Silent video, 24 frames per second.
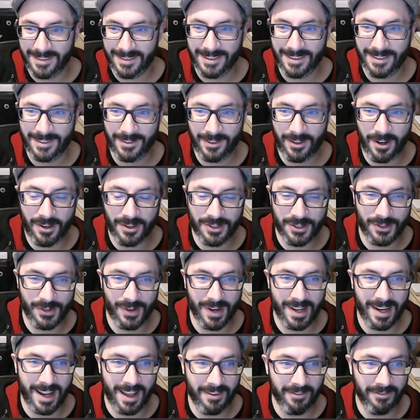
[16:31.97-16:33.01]
We're all just
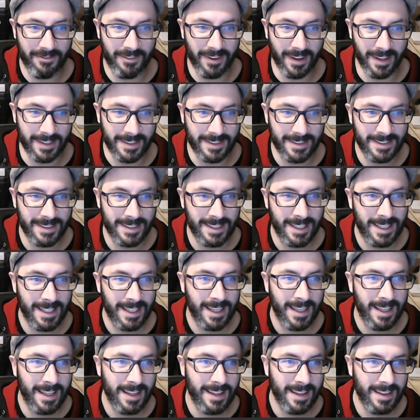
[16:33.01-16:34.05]
trying to have fun.
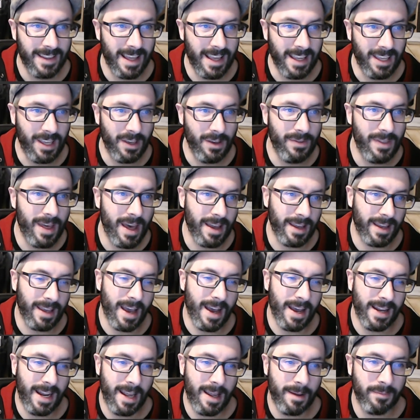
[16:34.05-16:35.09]
Thank you, that
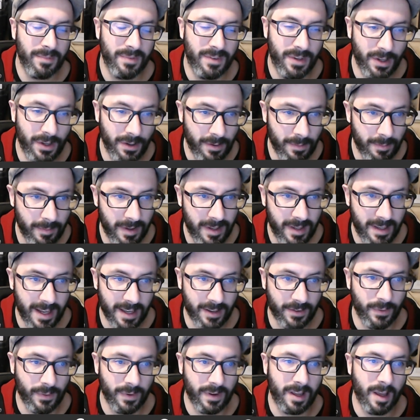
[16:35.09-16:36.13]
guy named Doom.
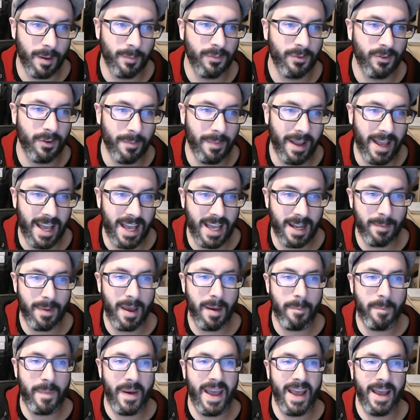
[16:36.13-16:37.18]
Next one comes from Anime
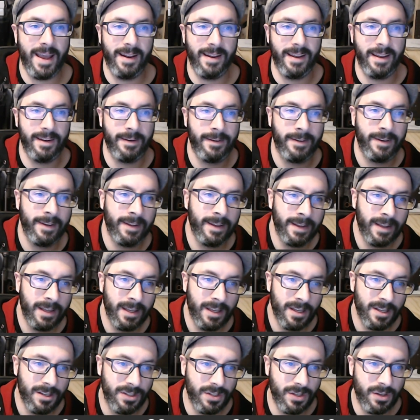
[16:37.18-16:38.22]
Panda.
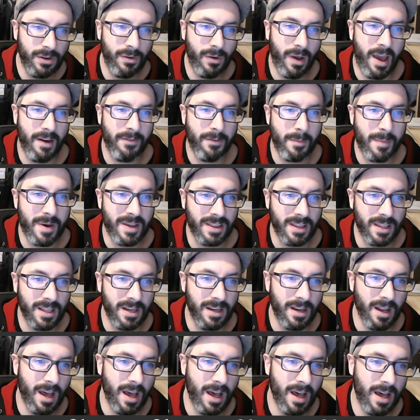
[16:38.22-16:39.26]
Do you have a
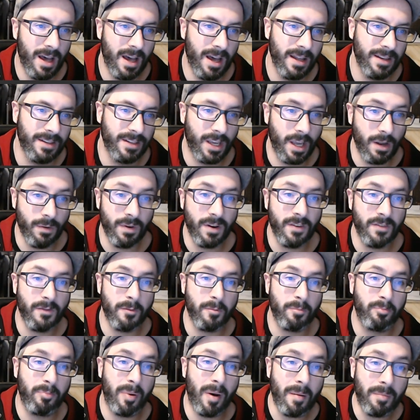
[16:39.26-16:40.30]
method to get rid
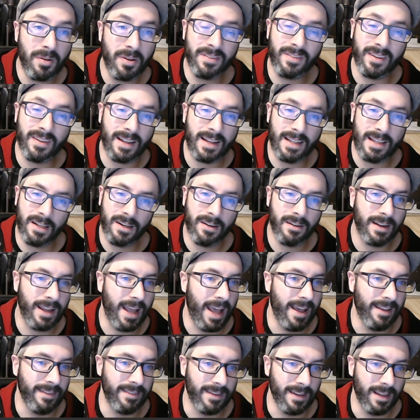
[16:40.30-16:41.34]
of bubbles in clear
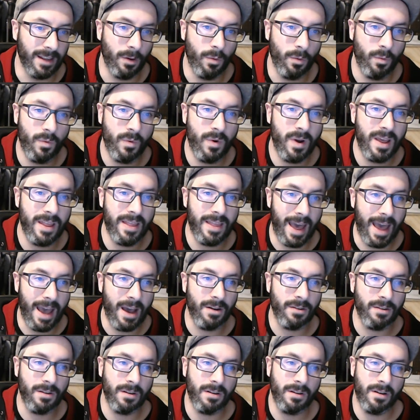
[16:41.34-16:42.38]
casting
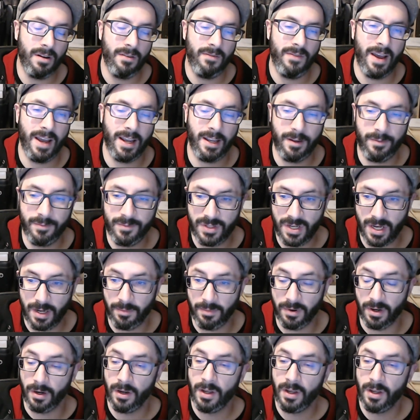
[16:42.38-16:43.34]
without a vacuum chamber?